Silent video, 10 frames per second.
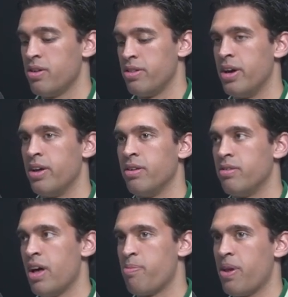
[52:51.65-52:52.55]
then
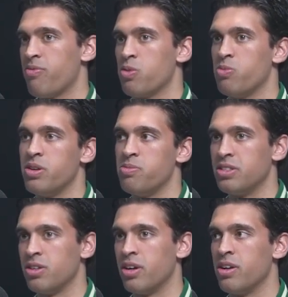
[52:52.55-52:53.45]
that platform wouldn't have been
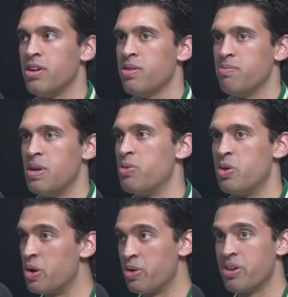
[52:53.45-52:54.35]
started. Yep. Yeah.
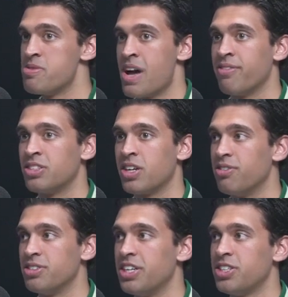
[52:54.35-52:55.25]
We wouldn't be having this
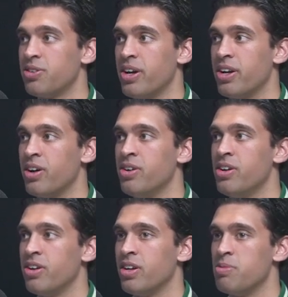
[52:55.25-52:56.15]
conversation, conversation, right now. Yeah. Yep.
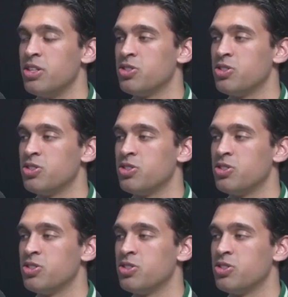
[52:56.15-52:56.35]
You know what I mean?